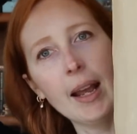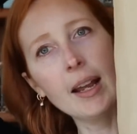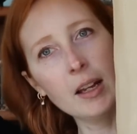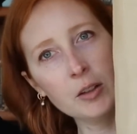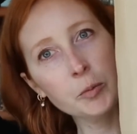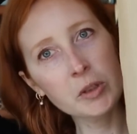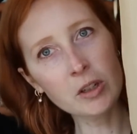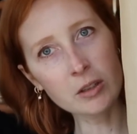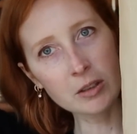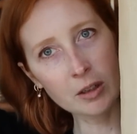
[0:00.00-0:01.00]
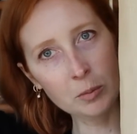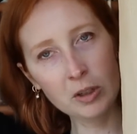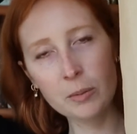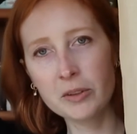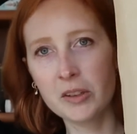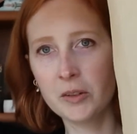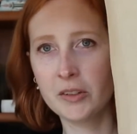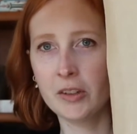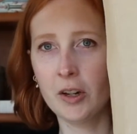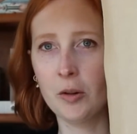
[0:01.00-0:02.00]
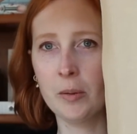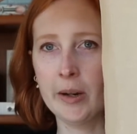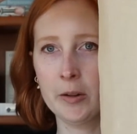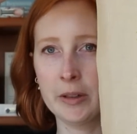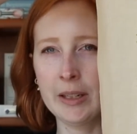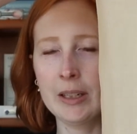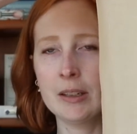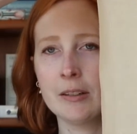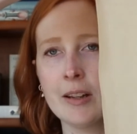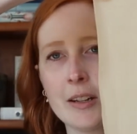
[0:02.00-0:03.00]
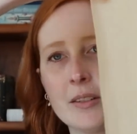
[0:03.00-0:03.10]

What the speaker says: And we talked a couple episodes ago about needing a lot of